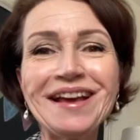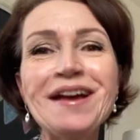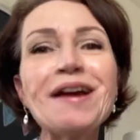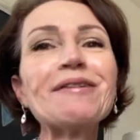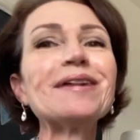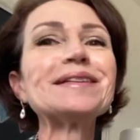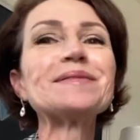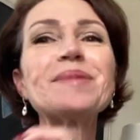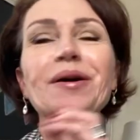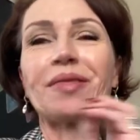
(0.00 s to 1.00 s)
was
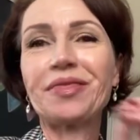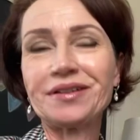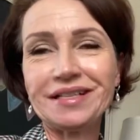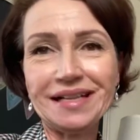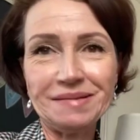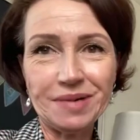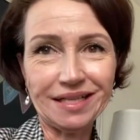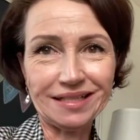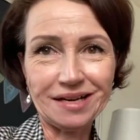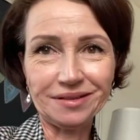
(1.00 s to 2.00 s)
about 13
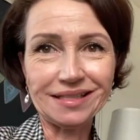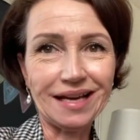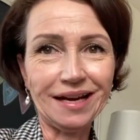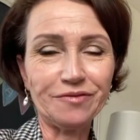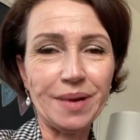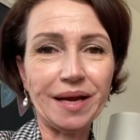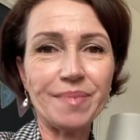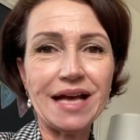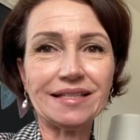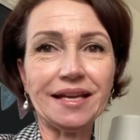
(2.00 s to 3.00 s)
minutes outside of my
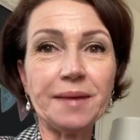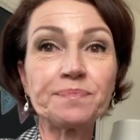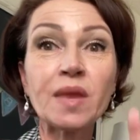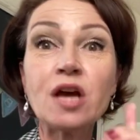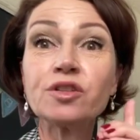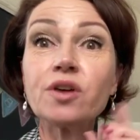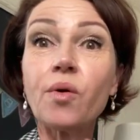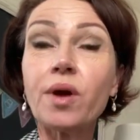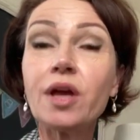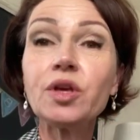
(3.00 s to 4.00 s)
capacity.
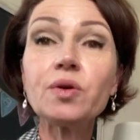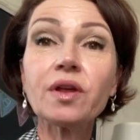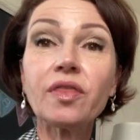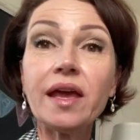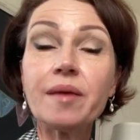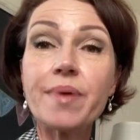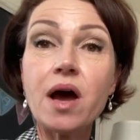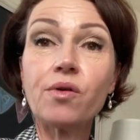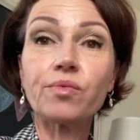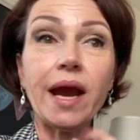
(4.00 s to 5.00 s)
So you could think
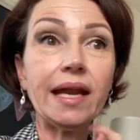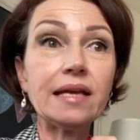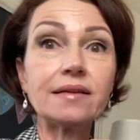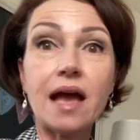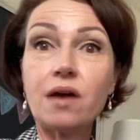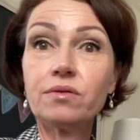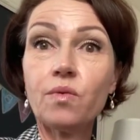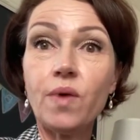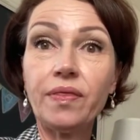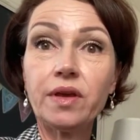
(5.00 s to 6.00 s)
about writing down
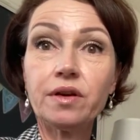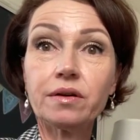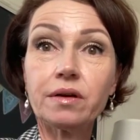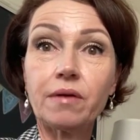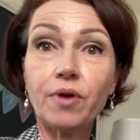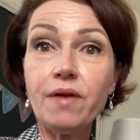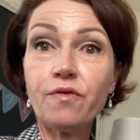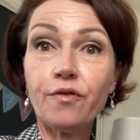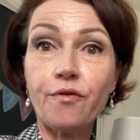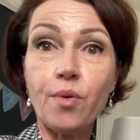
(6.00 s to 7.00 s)
one thing you're
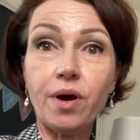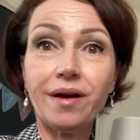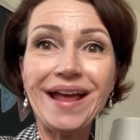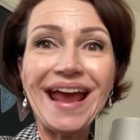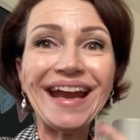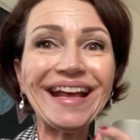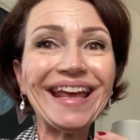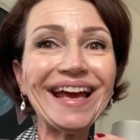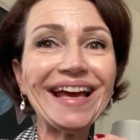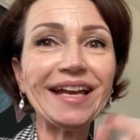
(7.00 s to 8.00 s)
grateful for. And
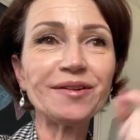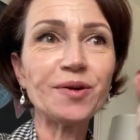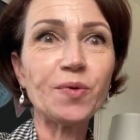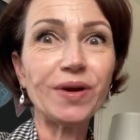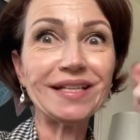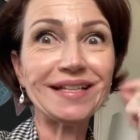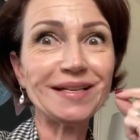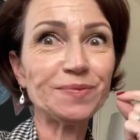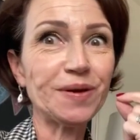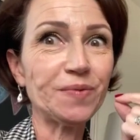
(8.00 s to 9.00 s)
again, what it
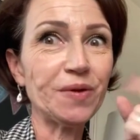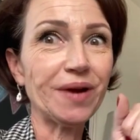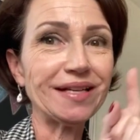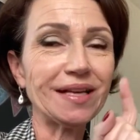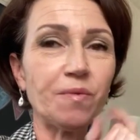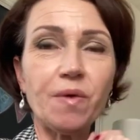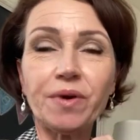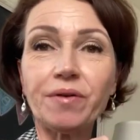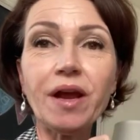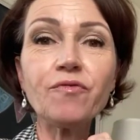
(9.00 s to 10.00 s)
does when we write down what we're
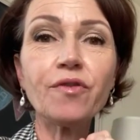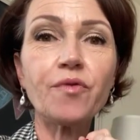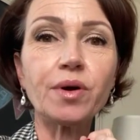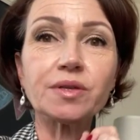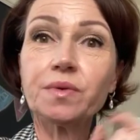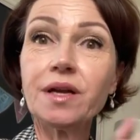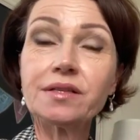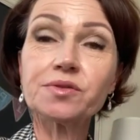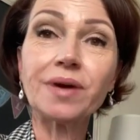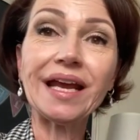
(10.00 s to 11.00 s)
grateful for is we're not
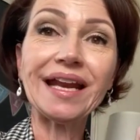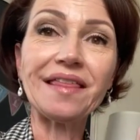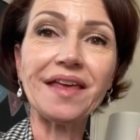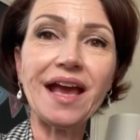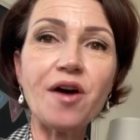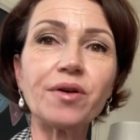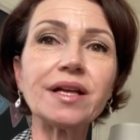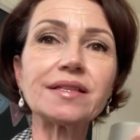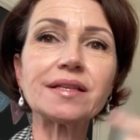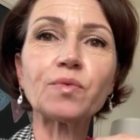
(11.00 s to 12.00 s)
sorting anything out.
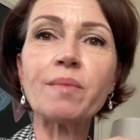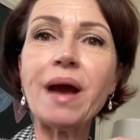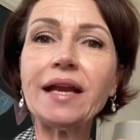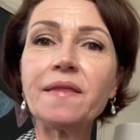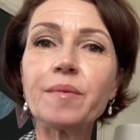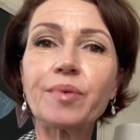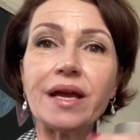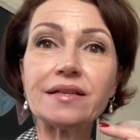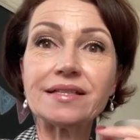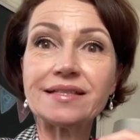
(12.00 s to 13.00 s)
It's reminding the
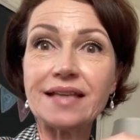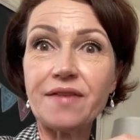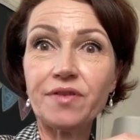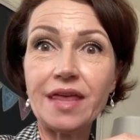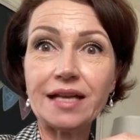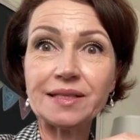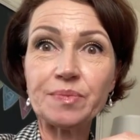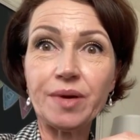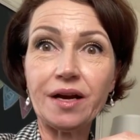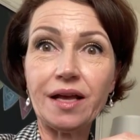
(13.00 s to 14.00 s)
brain to savor that
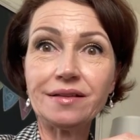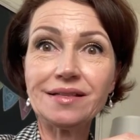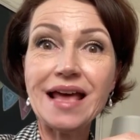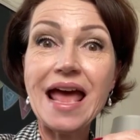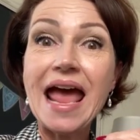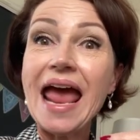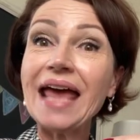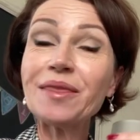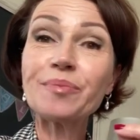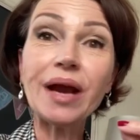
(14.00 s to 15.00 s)
experience.
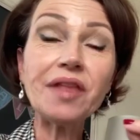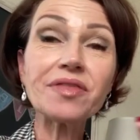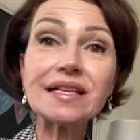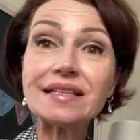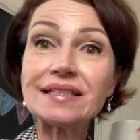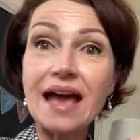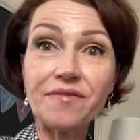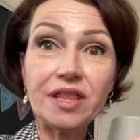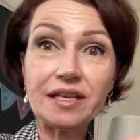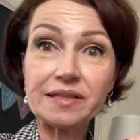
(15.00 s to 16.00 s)
And the brain thinks it's
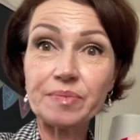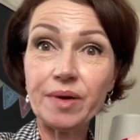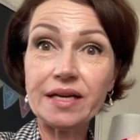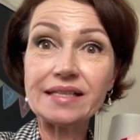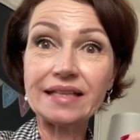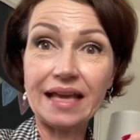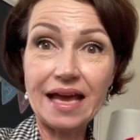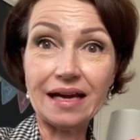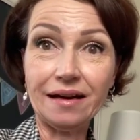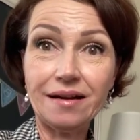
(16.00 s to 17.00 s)
having the experience
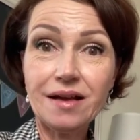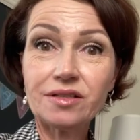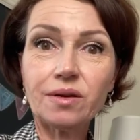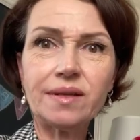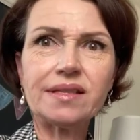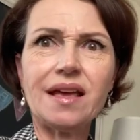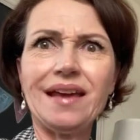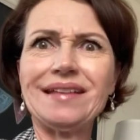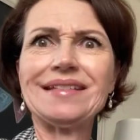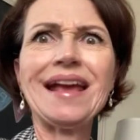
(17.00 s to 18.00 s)
again. So it's
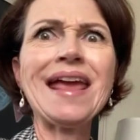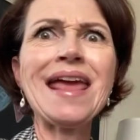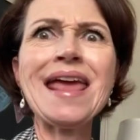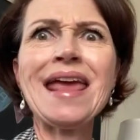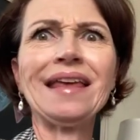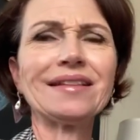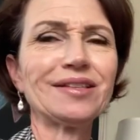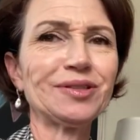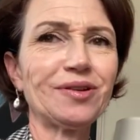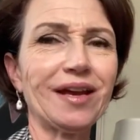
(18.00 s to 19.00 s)
like, dang, this
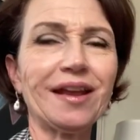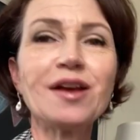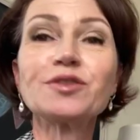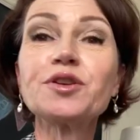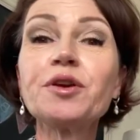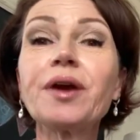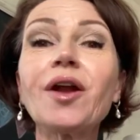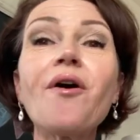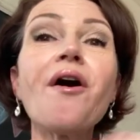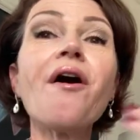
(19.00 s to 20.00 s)
is good. So you
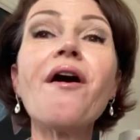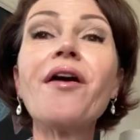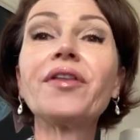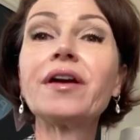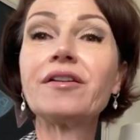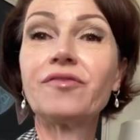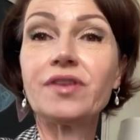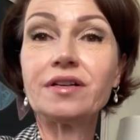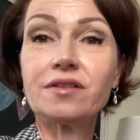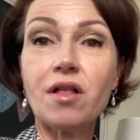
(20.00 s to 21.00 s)
get all the good
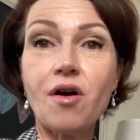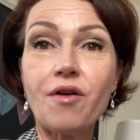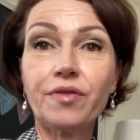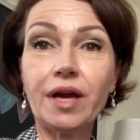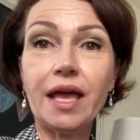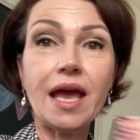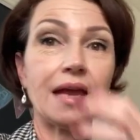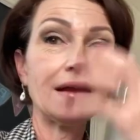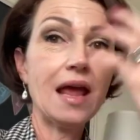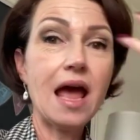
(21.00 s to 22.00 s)
feels all over
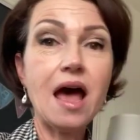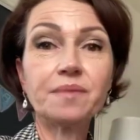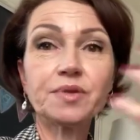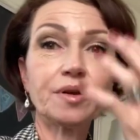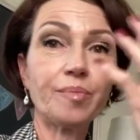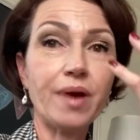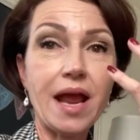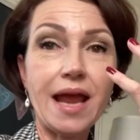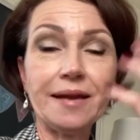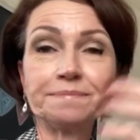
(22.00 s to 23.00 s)
again, helps your
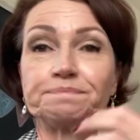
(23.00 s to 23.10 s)
brain,